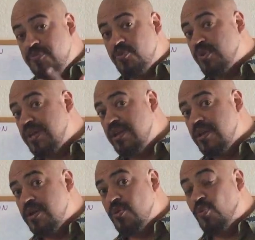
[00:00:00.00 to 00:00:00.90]

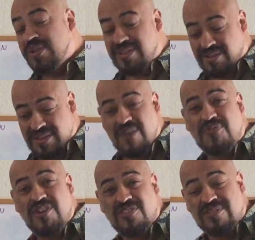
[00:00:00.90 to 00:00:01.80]
three, what the
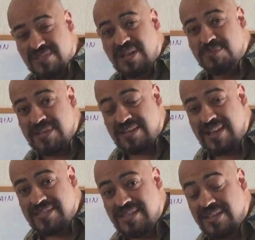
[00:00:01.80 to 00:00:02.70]
definition of subset
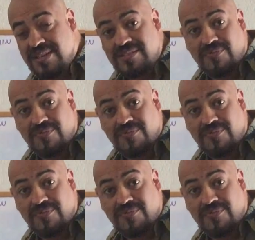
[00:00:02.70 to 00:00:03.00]
testing is,